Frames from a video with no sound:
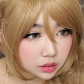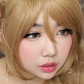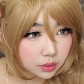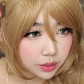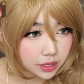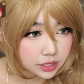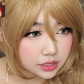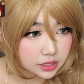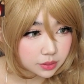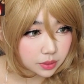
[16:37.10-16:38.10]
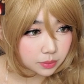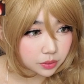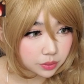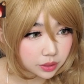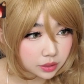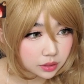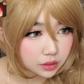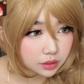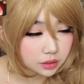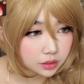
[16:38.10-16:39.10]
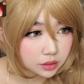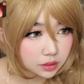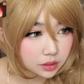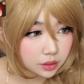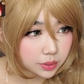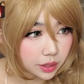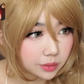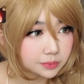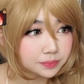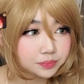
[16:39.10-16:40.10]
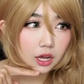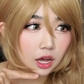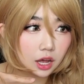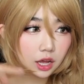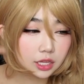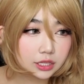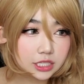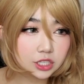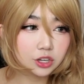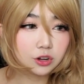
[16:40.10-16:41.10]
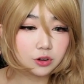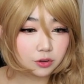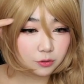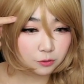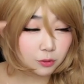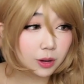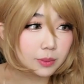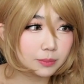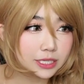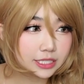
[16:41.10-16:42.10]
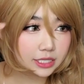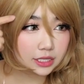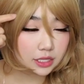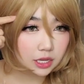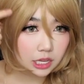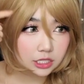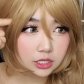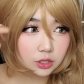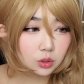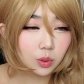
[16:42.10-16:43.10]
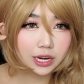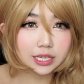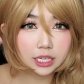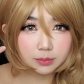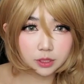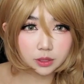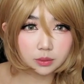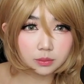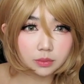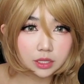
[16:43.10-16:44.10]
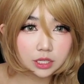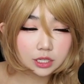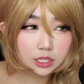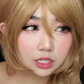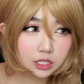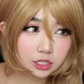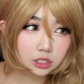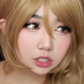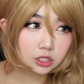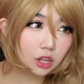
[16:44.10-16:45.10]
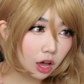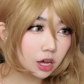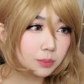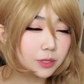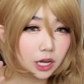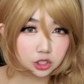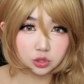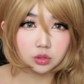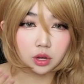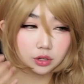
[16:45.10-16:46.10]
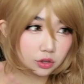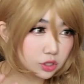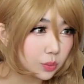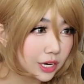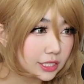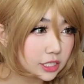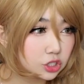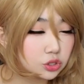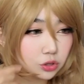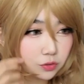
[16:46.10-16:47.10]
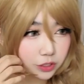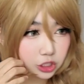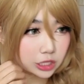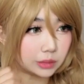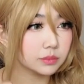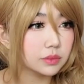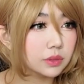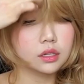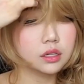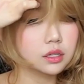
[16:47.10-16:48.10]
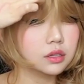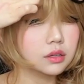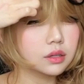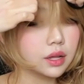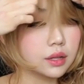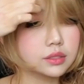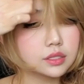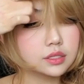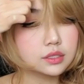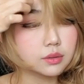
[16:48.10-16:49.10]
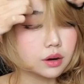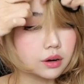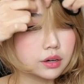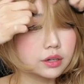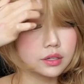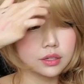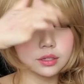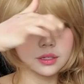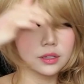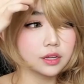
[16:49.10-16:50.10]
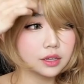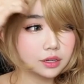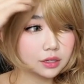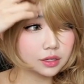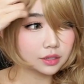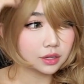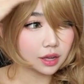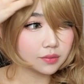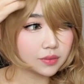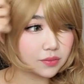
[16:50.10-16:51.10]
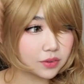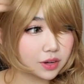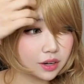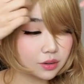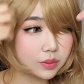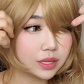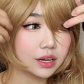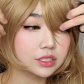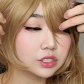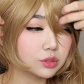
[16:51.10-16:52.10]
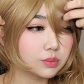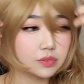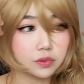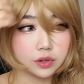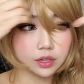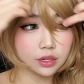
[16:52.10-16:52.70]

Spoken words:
Oh wait, I can see what I'm doing. There we go. These are your framing pieces, so you want to keep them long, but not too long. You also want it to suit your face shape. Oh, this is so hard. I've never cut a wig on stream before.